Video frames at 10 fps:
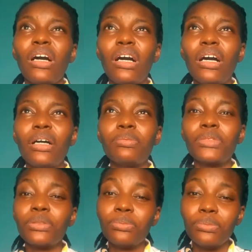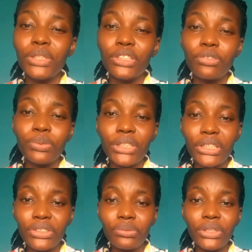um, the means of
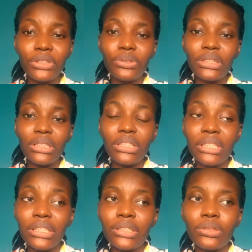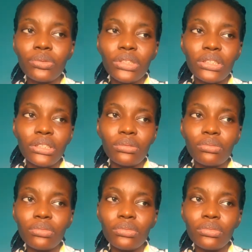protection we used here was
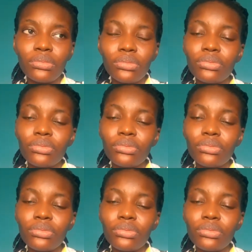um,